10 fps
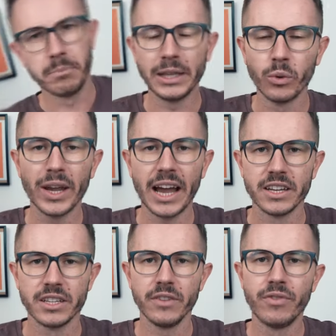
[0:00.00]
By the way,
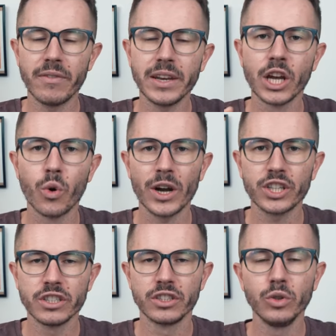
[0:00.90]
guys, if you have any
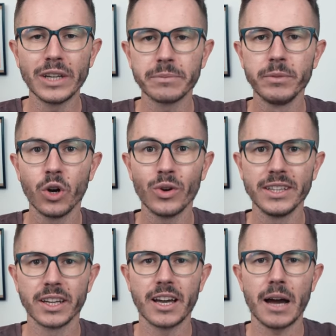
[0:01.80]
questions, do let me know
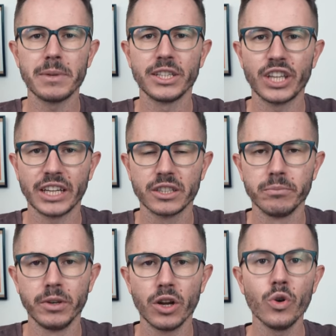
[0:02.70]
in the comment
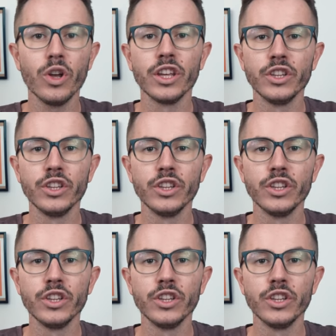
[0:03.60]
section below.